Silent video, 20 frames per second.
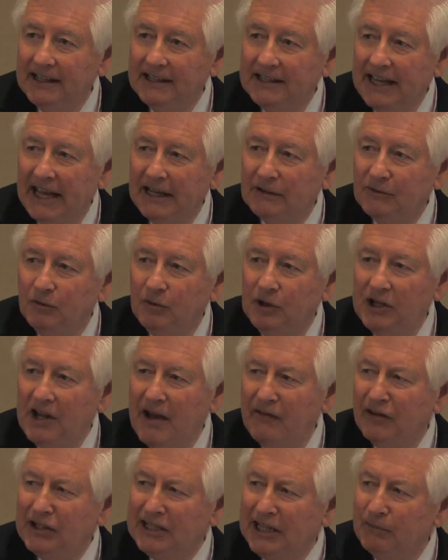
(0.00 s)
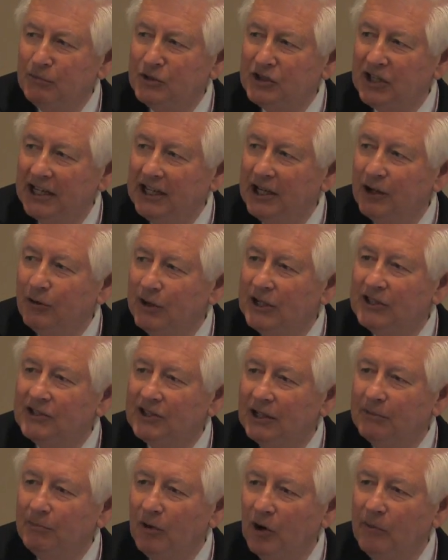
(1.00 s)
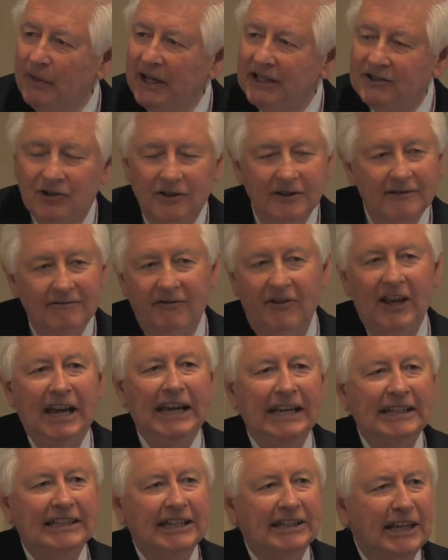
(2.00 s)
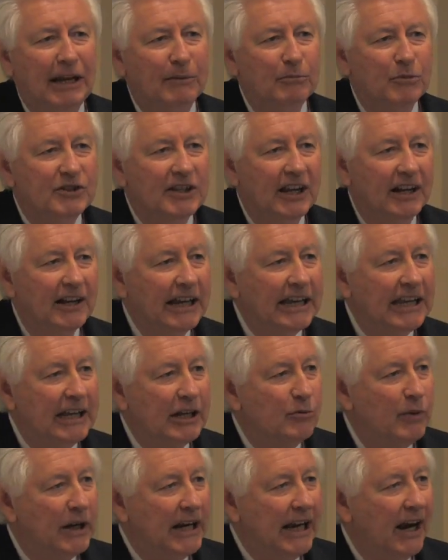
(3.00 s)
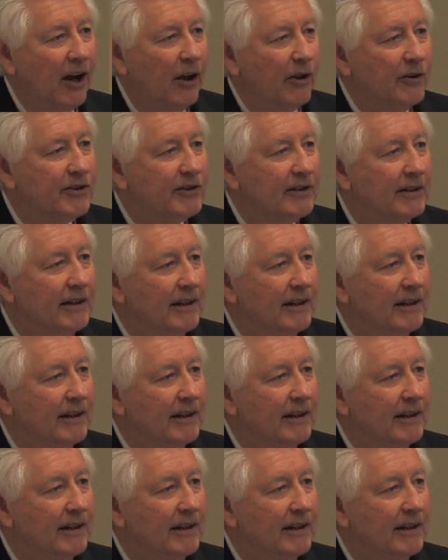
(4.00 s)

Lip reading: yet when you have a 10% increase in permits, they get the 10% like anybody else.